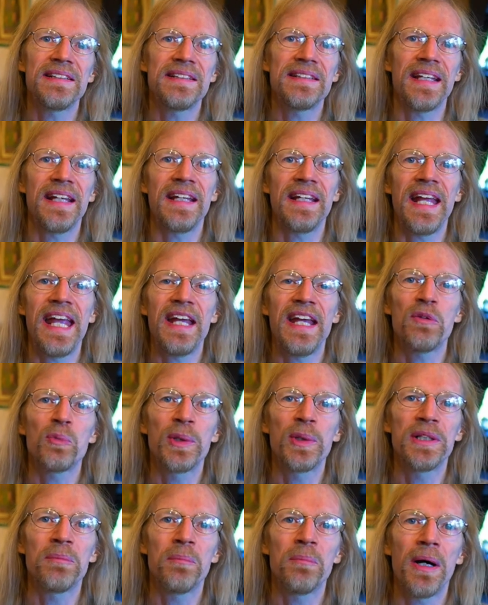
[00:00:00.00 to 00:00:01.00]
and
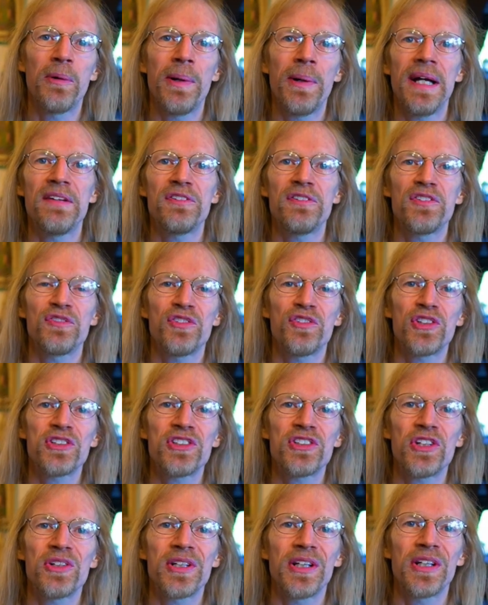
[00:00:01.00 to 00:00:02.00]
Anwin, my wife's first
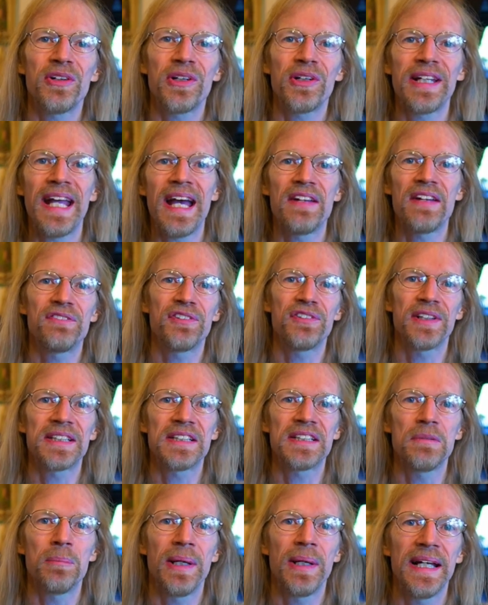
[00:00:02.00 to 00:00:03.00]
hurdy-gurdy, had
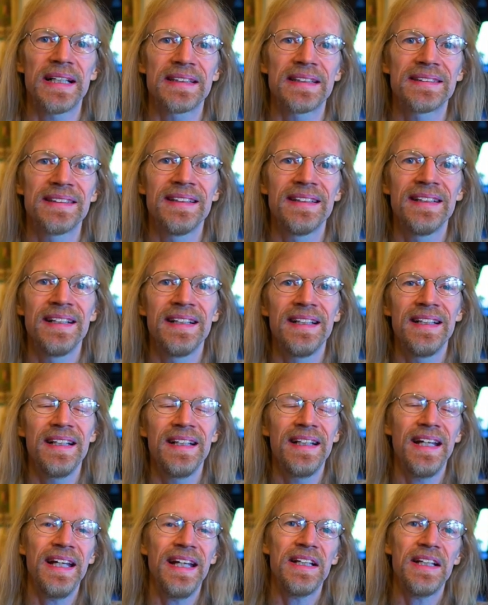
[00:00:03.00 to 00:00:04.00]
friction pegs.
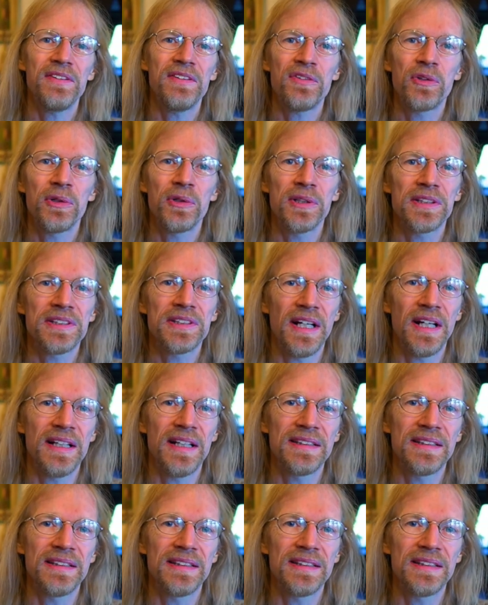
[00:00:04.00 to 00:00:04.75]
And of course, on